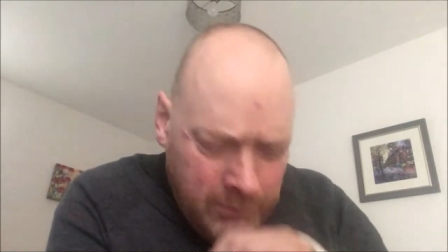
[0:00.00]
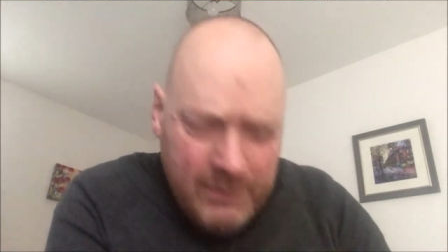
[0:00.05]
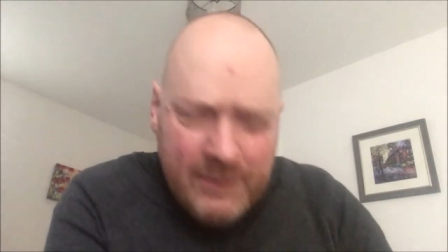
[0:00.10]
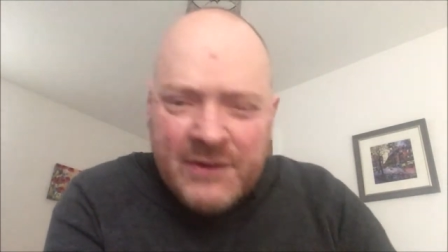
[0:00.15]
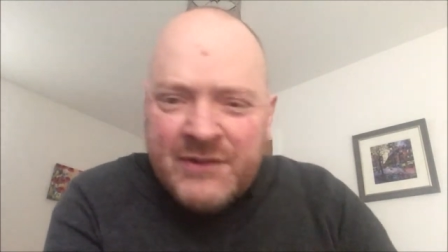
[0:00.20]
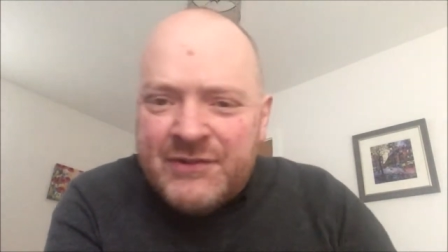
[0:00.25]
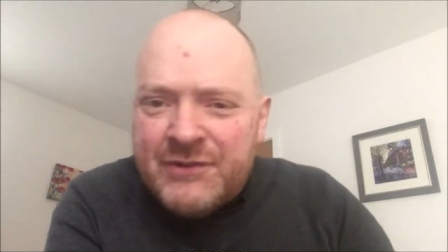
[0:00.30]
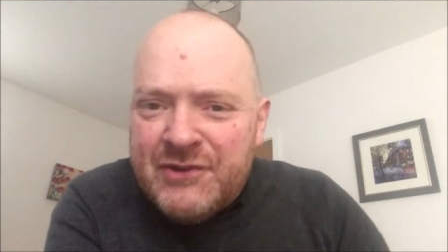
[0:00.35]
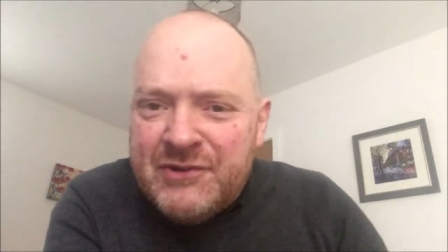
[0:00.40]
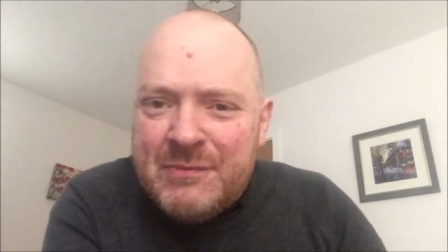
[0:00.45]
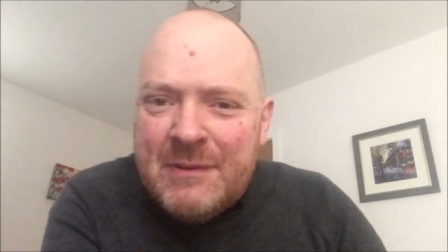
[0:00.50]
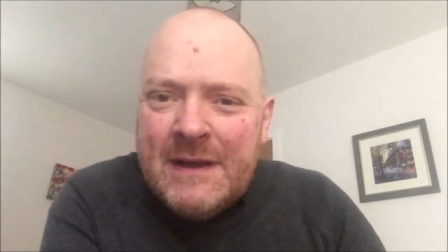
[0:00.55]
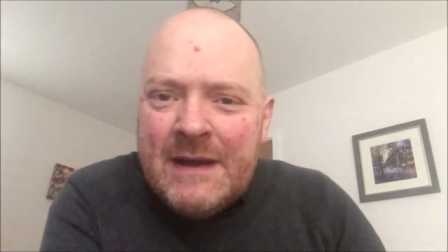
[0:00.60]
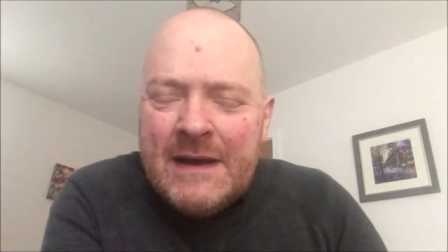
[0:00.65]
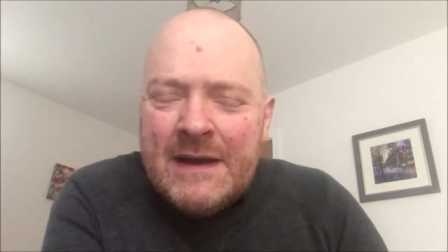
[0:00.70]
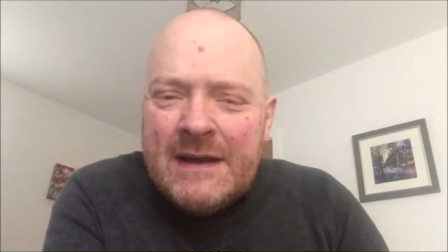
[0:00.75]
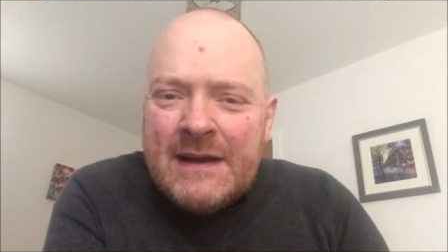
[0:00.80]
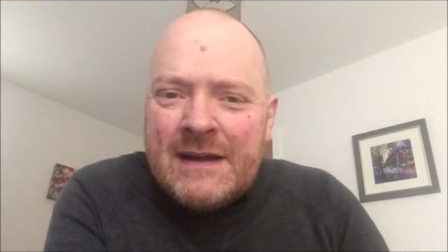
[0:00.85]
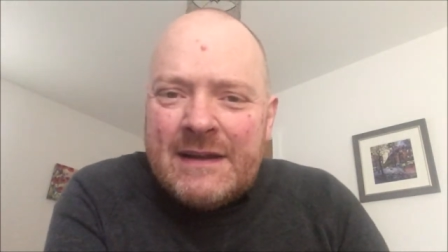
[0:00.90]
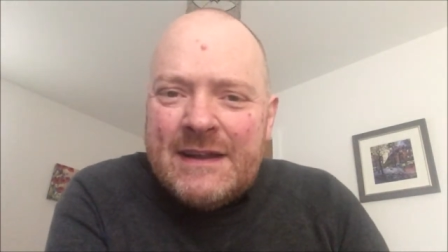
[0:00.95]
excuse me,
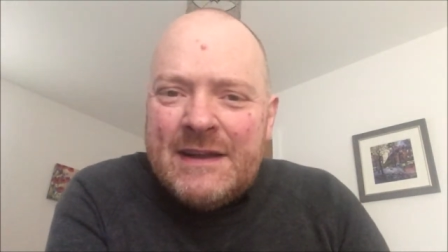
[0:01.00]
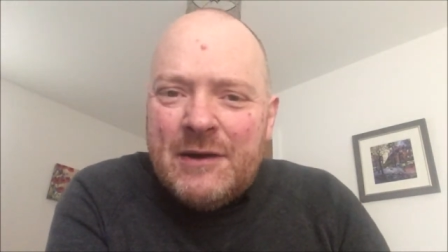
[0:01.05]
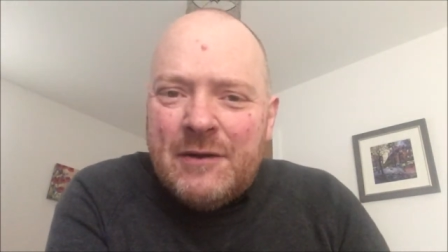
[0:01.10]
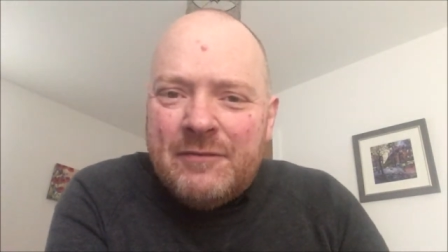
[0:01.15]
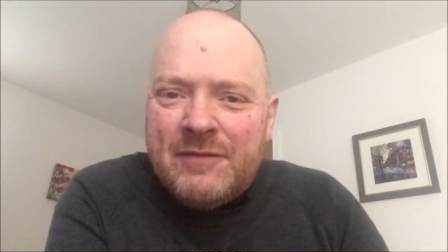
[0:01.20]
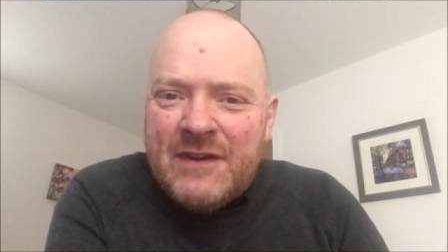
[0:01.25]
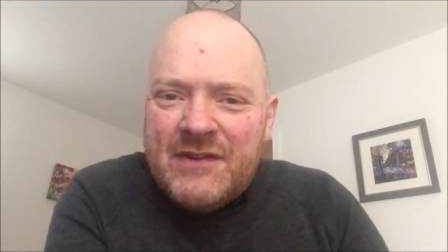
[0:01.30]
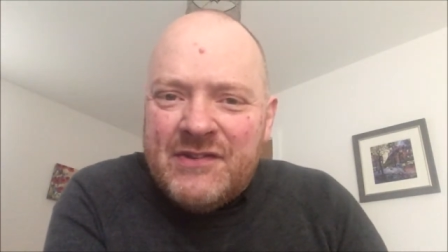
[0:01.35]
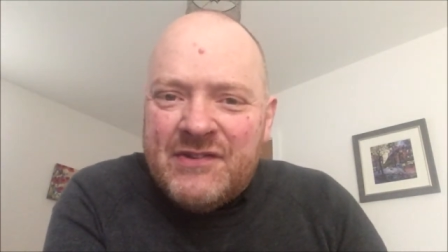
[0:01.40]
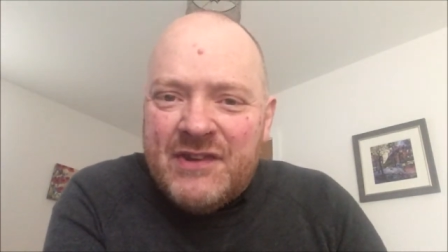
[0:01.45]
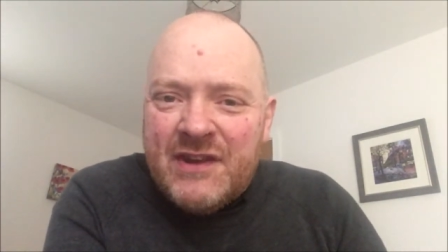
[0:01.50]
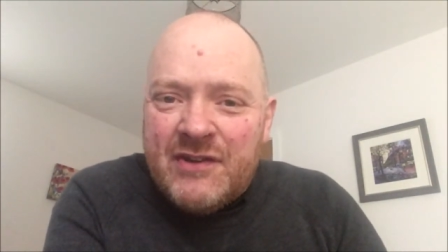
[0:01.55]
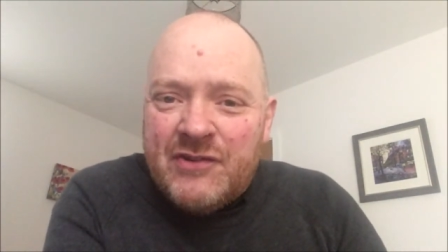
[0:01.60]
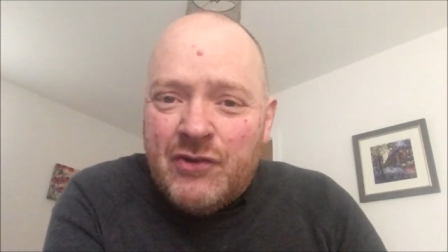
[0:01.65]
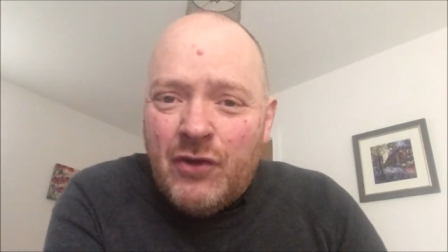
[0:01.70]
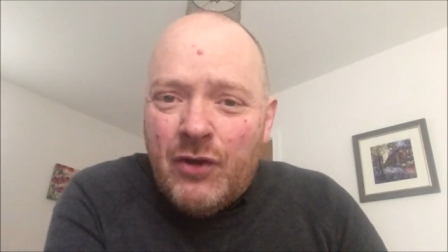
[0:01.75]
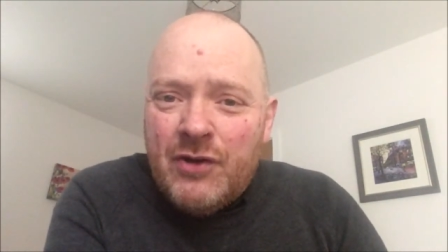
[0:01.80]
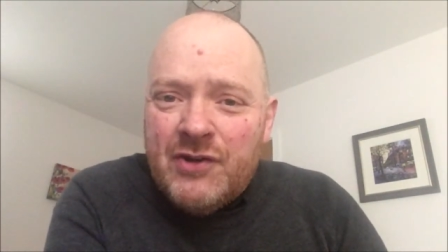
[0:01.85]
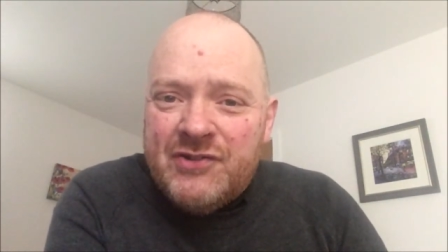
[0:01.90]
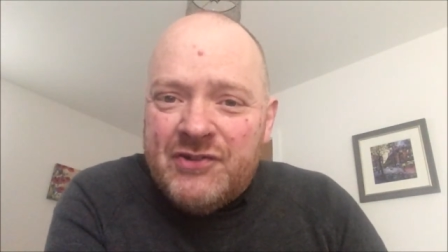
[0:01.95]
Leo Vince
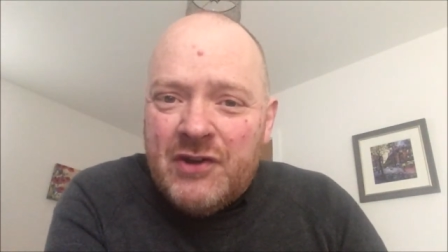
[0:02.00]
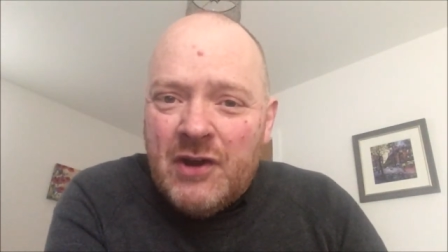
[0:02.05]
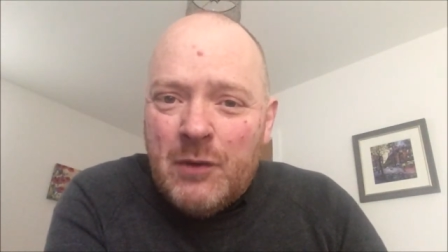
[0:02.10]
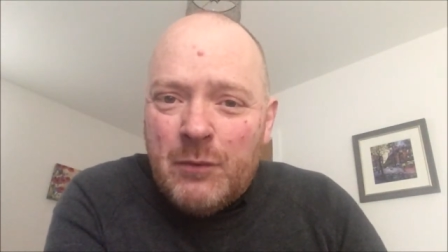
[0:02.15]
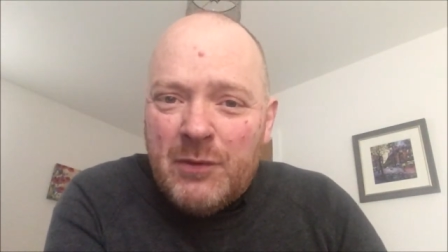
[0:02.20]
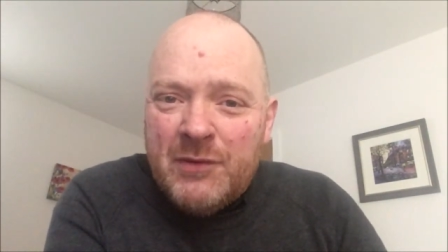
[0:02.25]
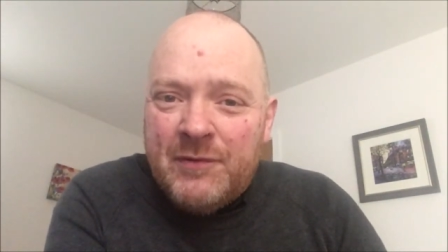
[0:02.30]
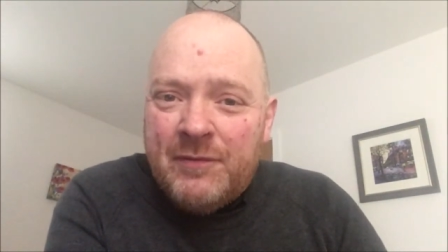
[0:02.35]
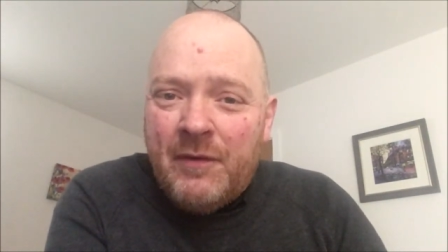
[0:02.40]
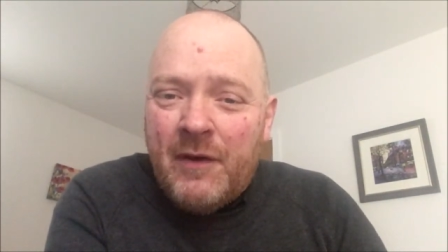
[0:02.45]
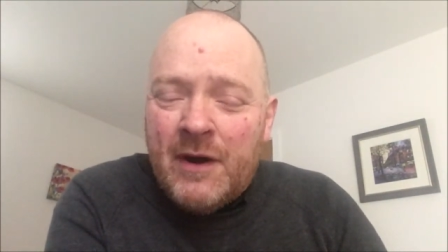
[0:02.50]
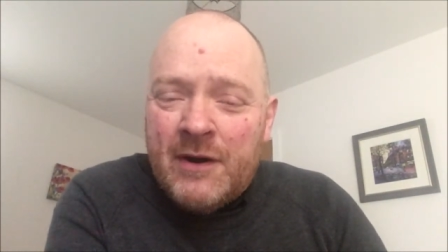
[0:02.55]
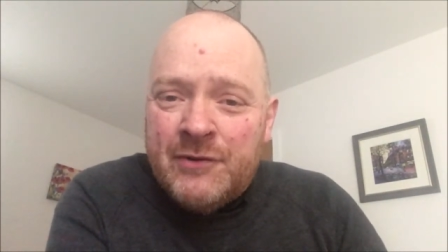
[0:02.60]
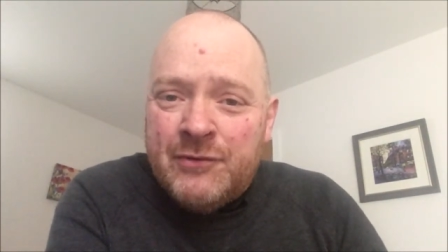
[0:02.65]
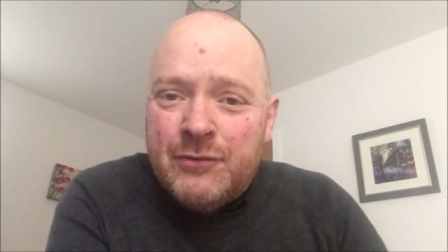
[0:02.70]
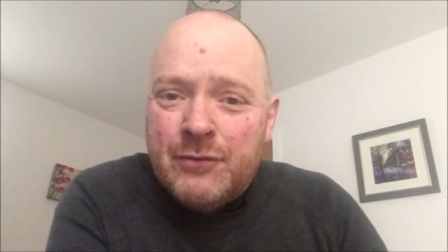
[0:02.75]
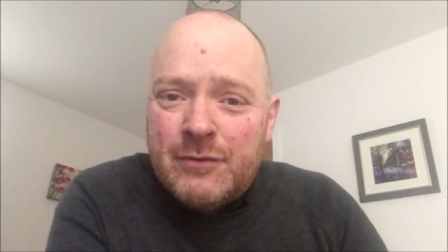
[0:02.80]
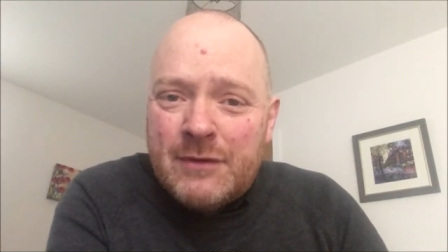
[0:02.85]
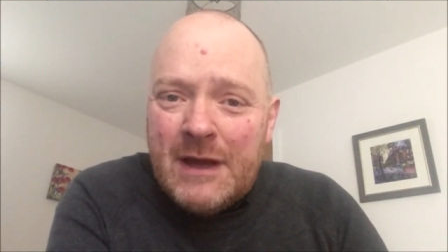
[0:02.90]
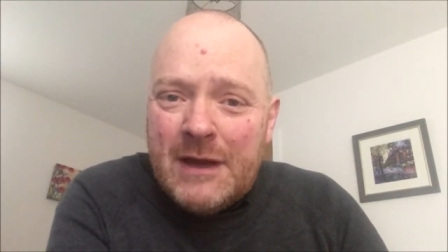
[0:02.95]
exhaust was far
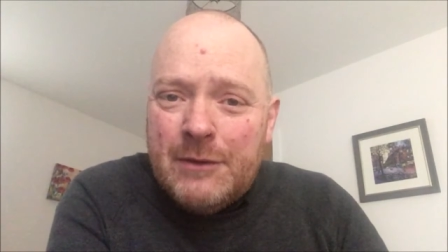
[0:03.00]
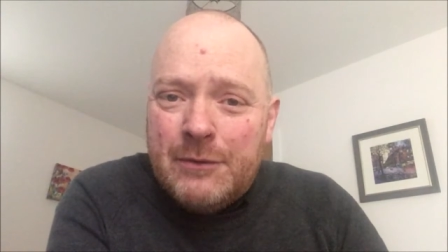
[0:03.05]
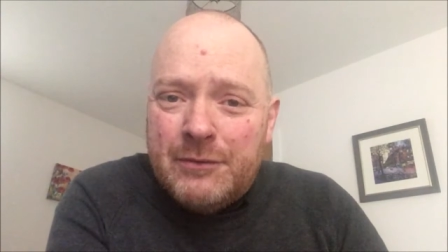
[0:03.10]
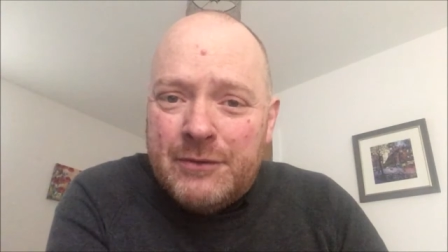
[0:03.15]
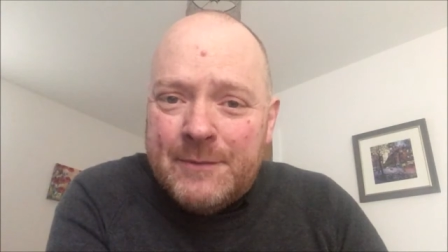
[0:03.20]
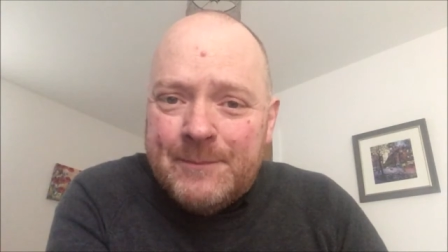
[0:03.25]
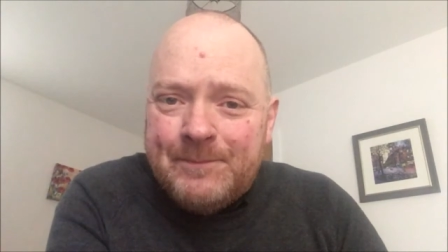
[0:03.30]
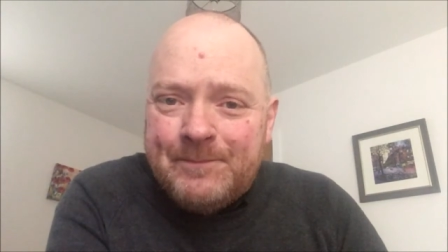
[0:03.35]
too loud.